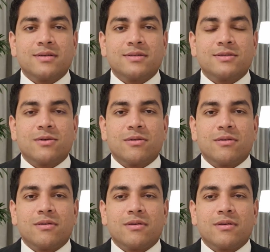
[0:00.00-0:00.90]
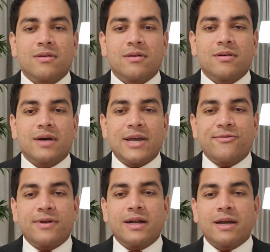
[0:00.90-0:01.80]
So I
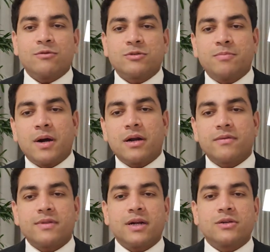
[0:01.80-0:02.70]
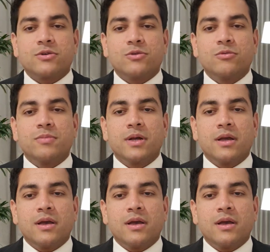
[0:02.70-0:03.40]
felt I was part of that group.